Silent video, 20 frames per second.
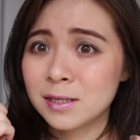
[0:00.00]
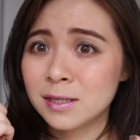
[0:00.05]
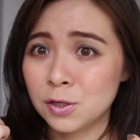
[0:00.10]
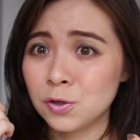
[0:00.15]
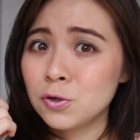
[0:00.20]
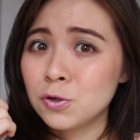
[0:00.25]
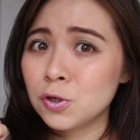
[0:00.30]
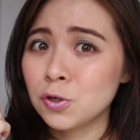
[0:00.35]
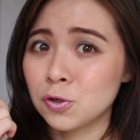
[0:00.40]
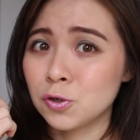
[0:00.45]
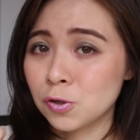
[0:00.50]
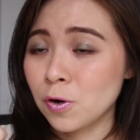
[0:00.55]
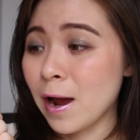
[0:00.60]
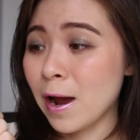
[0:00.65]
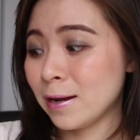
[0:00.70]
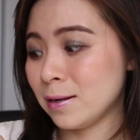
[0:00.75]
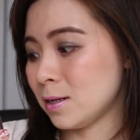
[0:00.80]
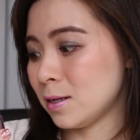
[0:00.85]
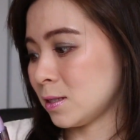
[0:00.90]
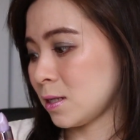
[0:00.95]
you should
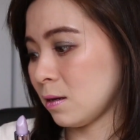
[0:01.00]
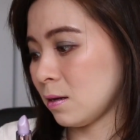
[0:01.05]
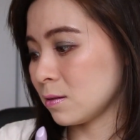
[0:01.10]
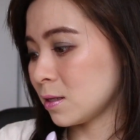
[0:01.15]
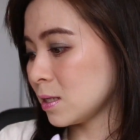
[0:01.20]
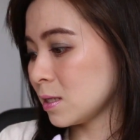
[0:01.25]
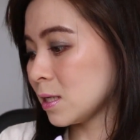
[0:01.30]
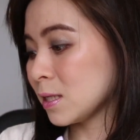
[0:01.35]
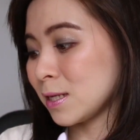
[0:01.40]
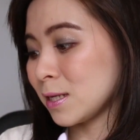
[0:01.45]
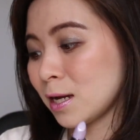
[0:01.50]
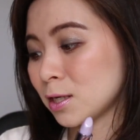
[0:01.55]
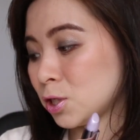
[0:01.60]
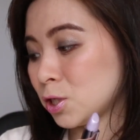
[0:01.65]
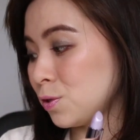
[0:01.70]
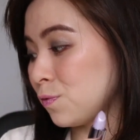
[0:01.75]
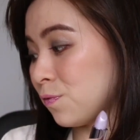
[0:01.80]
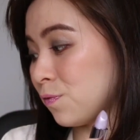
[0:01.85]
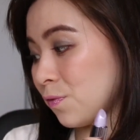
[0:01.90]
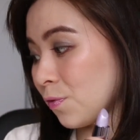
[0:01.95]
try this out. This is
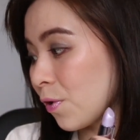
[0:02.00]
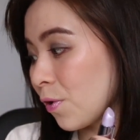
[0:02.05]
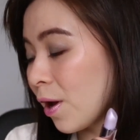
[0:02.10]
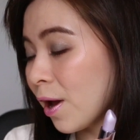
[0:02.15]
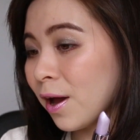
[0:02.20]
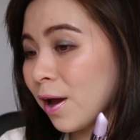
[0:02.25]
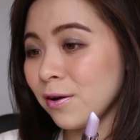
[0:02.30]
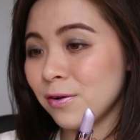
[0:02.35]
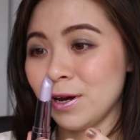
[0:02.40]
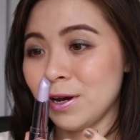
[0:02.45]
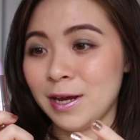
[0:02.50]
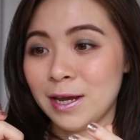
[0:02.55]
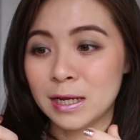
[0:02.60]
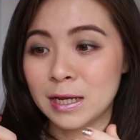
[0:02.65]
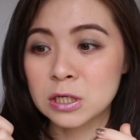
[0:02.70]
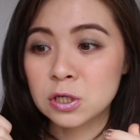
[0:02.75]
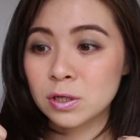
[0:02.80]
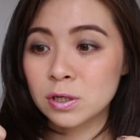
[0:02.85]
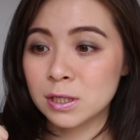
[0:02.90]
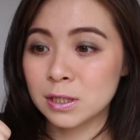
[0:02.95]
actually very
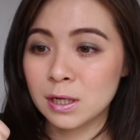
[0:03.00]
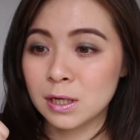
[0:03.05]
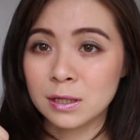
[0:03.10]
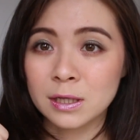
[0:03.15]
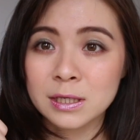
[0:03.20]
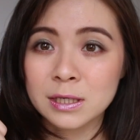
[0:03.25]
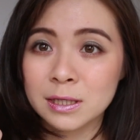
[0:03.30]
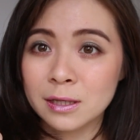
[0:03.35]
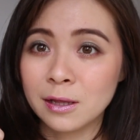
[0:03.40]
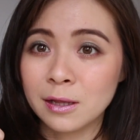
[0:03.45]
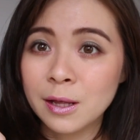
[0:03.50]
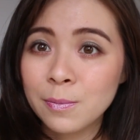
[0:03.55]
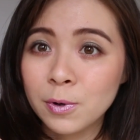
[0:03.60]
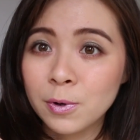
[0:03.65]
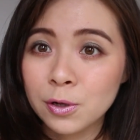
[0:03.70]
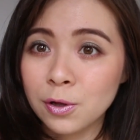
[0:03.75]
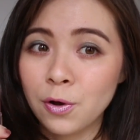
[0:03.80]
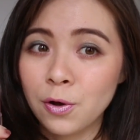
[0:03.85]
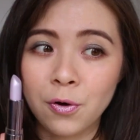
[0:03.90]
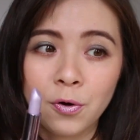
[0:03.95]
interesting. This lip
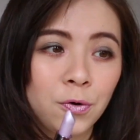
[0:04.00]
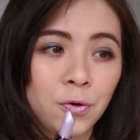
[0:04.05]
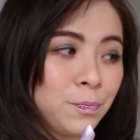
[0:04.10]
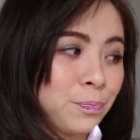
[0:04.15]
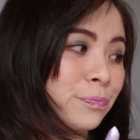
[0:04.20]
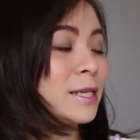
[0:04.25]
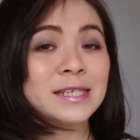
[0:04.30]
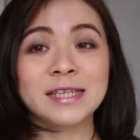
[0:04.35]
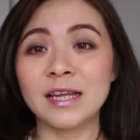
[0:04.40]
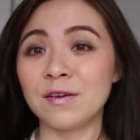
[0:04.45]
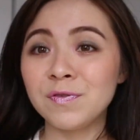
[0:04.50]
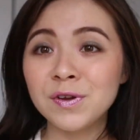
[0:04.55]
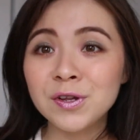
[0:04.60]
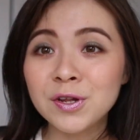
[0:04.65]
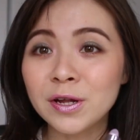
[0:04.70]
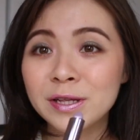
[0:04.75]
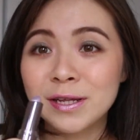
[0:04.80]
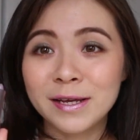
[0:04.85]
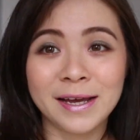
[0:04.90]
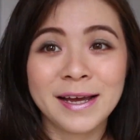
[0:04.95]
glow, it's definitely
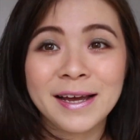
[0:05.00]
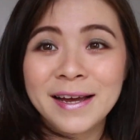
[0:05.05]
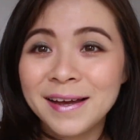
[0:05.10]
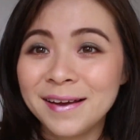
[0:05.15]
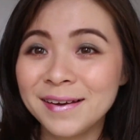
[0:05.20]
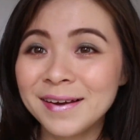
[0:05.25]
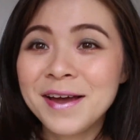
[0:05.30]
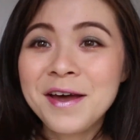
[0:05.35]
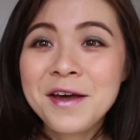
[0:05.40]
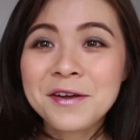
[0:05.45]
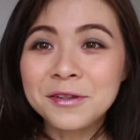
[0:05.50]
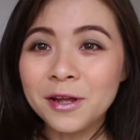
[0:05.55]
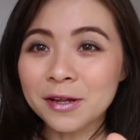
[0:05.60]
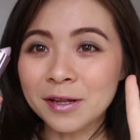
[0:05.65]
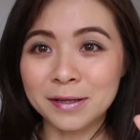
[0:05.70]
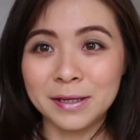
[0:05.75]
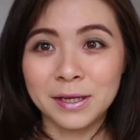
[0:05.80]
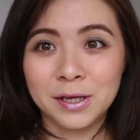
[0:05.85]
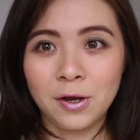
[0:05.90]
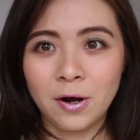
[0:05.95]
not the not
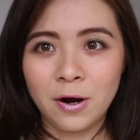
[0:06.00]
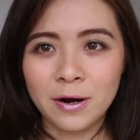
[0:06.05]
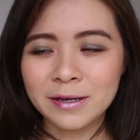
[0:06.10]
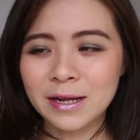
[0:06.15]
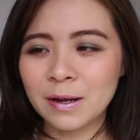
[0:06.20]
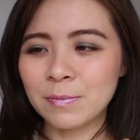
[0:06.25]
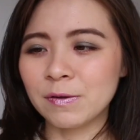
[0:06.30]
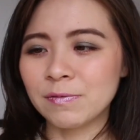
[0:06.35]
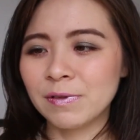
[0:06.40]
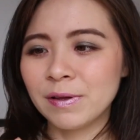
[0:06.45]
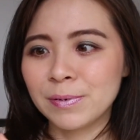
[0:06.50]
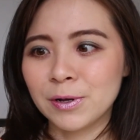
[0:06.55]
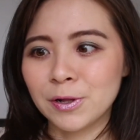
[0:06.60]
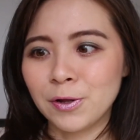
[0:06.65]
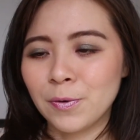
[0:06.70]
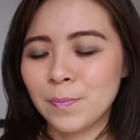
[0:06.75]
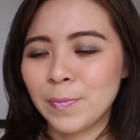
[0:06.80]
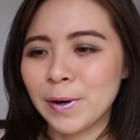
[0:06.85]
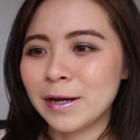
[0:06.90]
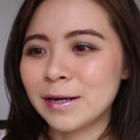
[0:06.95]
the Dior type of lip
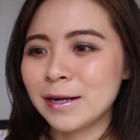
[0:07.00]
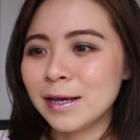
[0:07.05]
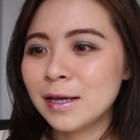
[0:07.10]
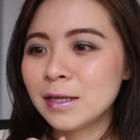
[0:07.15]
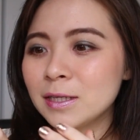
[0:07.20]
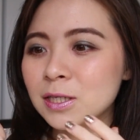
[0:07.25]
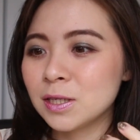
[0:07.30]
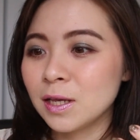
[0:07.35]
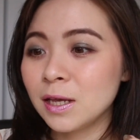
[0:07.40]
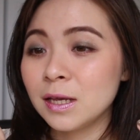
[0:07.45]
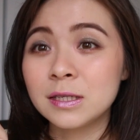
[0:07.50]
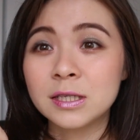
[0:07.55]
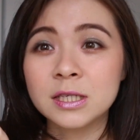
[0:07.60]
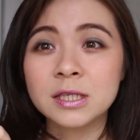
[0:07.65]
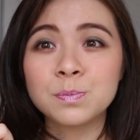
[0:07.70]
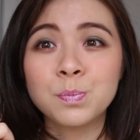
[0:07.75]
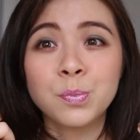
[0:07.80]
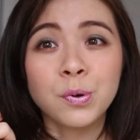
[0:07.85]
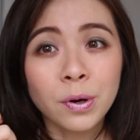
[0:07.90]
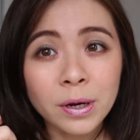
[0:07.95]
glow, but
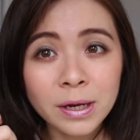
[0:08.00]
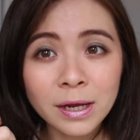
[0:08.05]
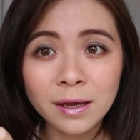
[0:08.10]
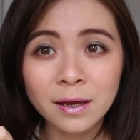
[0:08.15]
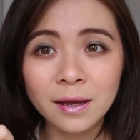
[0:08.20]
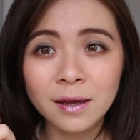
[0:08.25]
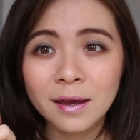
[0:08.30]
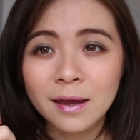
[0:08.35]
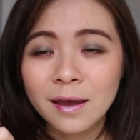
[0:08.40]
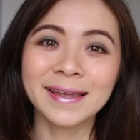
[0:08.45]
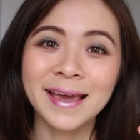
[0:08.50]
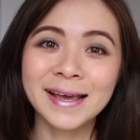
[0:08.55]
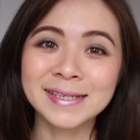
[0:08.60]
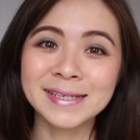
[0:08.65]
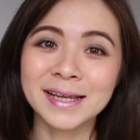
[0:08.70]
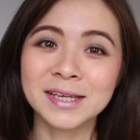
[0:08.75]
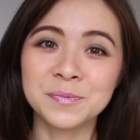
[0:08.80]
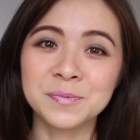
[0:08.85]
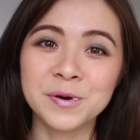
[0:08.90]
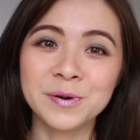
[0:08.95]
it's pretty.
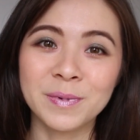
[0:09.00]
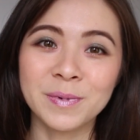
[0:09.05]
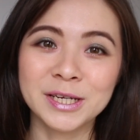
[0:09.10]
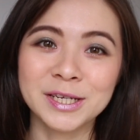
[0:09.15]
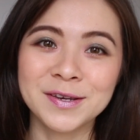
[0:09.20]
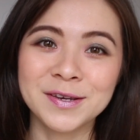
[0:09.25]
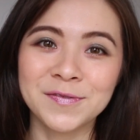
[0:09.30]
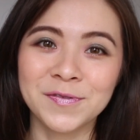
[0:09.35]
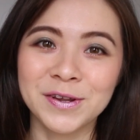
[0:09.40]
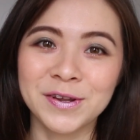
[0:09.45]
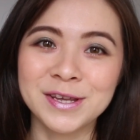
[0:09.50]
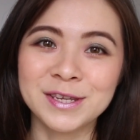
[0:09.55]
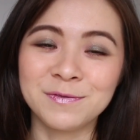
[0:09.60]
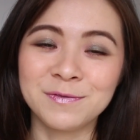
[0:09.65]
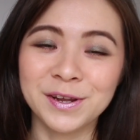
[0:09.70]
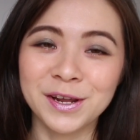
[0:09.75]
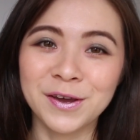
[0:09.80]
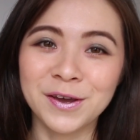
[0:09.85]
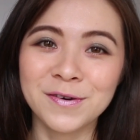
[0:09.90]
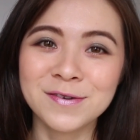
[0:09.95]
Guess that's pretty much it for this
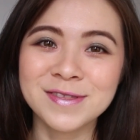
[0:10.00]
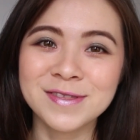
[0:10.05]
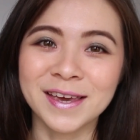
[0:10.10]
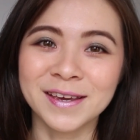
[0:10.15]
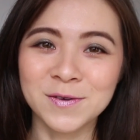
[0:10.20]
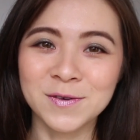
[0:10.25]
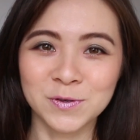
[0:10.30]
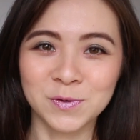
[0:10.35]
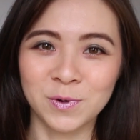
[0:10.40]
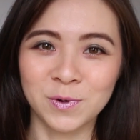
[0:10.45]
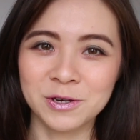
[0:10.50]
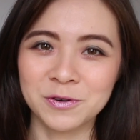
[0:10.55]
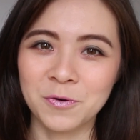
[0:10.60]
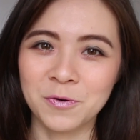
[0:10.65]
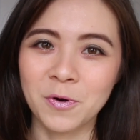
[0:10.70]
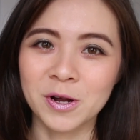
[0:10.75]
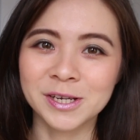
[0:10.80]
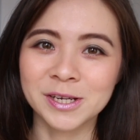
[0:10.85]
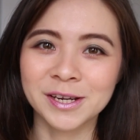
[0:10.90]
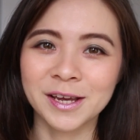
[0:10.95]
video. Thank you so much for
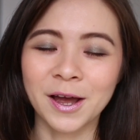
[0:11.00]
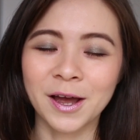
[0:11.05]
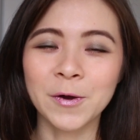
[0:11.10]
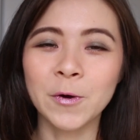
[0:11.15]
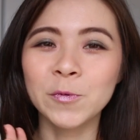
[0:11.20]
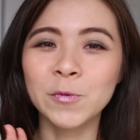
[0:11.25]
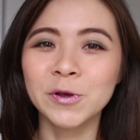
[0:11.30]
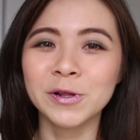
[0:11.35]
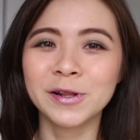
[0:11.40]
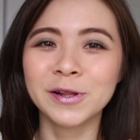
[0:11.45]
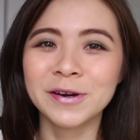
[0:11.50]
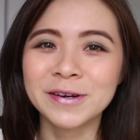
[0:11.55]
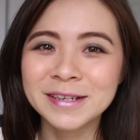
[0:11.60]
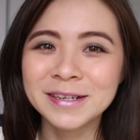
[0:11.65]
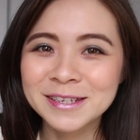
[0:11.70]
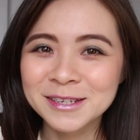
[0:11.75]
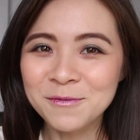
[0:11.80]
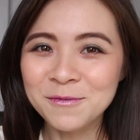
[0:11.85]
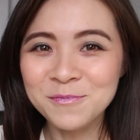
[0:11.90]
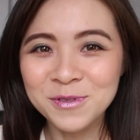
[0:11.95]
watching. I hope you
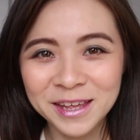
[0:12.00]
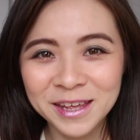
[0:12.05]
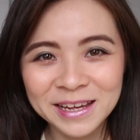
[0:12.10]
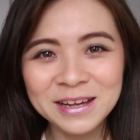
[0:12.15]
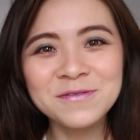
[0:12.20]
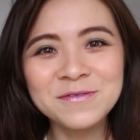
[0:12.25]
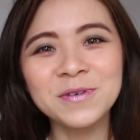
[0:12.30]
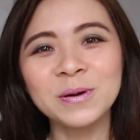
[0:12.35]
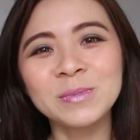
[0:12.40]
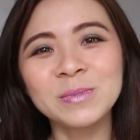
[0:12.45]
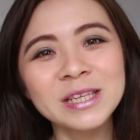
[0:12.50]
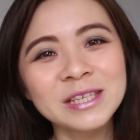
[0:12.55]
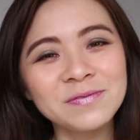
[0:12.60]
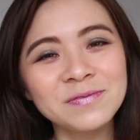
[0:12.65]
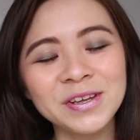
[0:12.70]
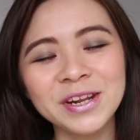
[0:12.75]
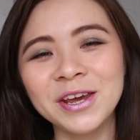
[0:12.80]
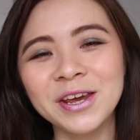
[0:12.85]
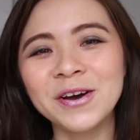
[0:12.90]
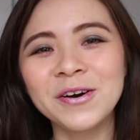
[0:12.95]
learned something from this
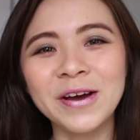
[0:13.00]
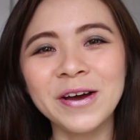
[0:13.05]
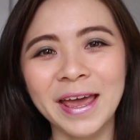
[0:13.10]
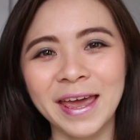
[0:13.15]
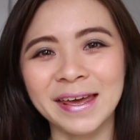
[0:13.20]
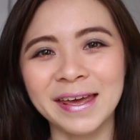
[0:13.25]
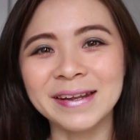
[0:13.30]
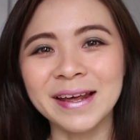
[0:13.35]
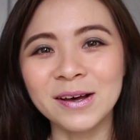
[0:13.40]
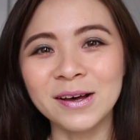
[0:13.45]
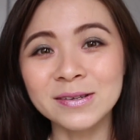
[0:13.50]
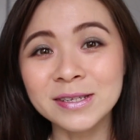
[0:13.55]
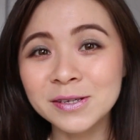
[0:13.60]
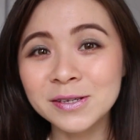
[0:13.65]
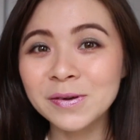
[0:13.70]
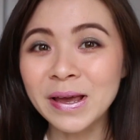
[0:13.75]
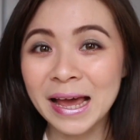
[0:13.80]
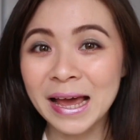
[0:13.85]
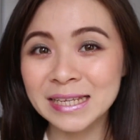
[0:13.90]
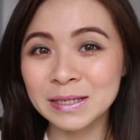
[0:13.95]
video, and I'll
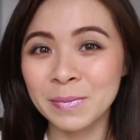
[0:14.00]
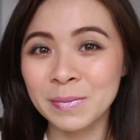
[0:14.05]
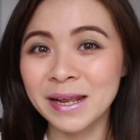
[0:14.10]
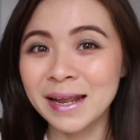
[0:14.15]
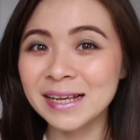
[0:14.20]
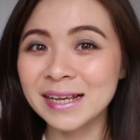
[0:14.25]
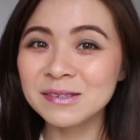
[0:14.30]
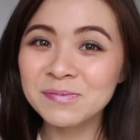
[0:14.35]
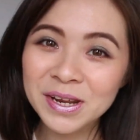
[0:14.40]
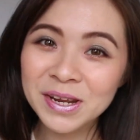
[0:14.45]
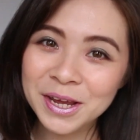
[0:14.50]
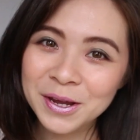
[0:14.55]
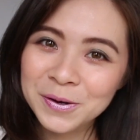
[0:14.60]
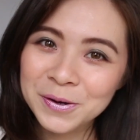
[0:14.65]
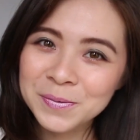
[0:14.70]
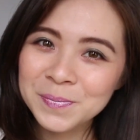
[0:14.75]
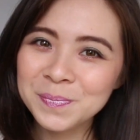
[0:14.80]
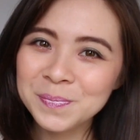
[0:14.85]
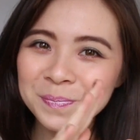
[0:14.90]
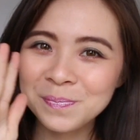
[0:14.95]
see you guys in my next
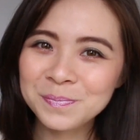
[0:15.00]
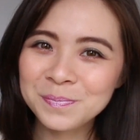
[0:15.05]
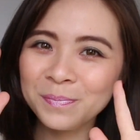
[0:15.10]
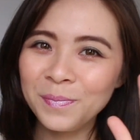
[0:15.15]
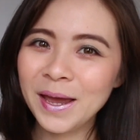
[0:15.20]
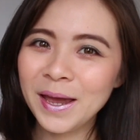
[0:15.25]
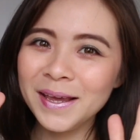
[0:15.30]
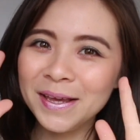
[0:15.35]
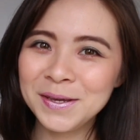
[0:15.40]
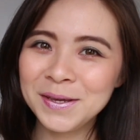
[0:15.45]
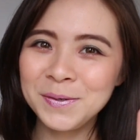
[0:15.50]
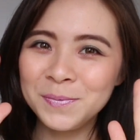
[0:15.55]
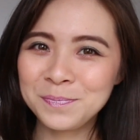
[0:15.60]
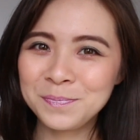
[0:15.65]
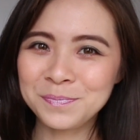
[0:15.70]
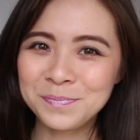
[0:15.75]
video. Bye!